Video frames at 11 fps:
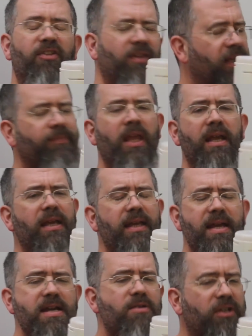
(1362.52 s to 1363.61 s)
at this thinking,
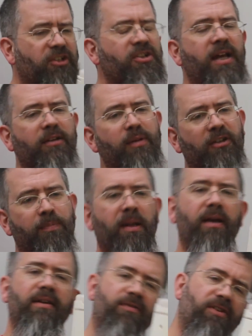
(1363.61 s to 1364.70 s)
we'd just like to be able to
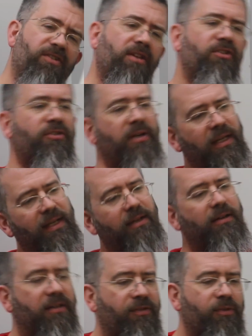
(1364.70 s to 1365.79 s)
plug a different sensor in here
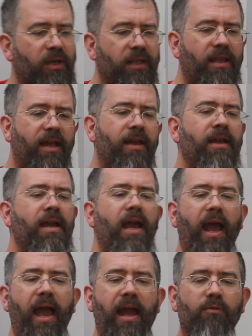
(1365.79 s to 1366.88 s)
and a different one in there.
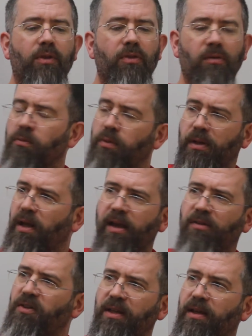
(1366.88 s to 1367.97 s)
And we thought, we're an
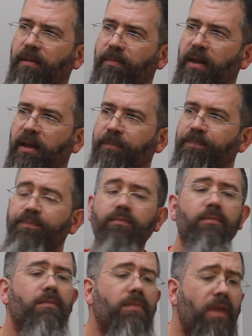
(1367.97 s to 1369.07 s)
IoT company.
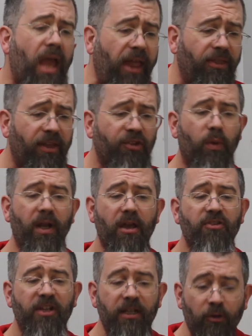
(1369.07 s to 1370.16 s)
And thus, when
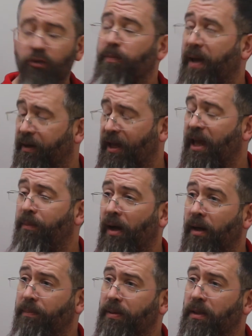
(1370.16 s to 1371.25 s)
IoT Launchpad came
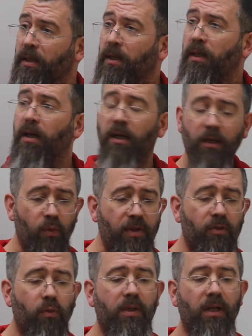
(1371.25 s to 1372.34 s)
up, we
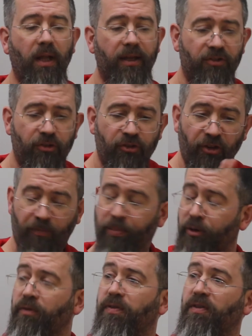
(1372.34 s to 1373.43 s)
thought we'd like to just
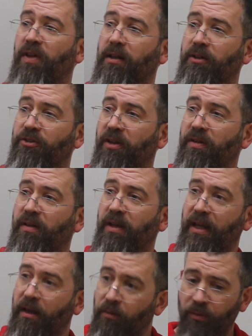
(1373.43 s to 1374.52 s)
prove the technology under
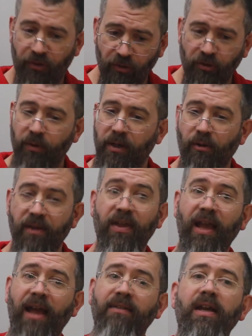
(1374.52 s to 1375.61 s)
here was doing the right
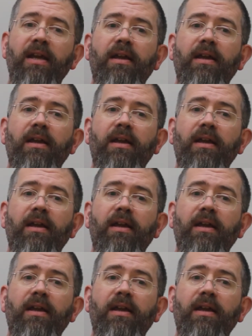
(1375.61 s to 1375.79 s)
thing. And